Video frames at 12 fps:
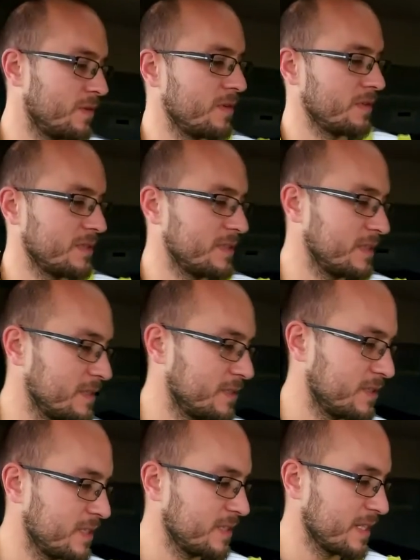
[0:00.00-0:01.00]
Right,
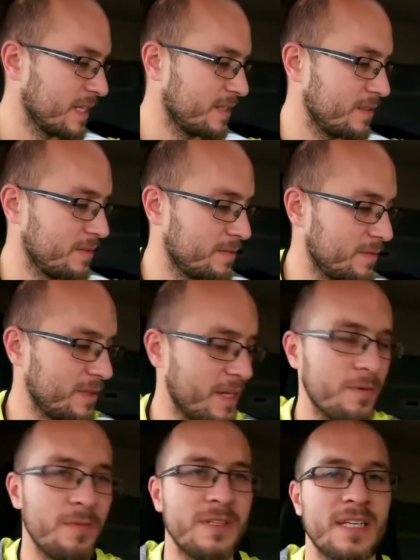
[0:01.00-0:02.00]
just a second, I'll find
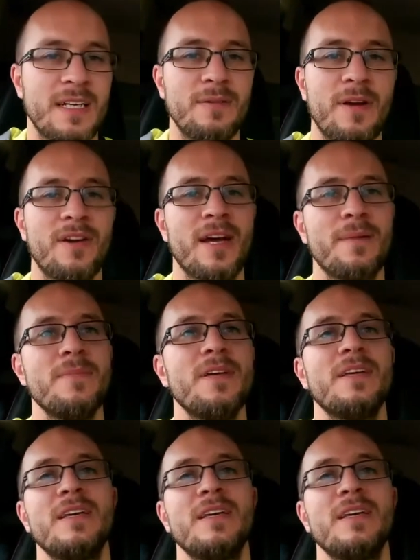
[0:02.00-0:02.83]
out exactly where I am.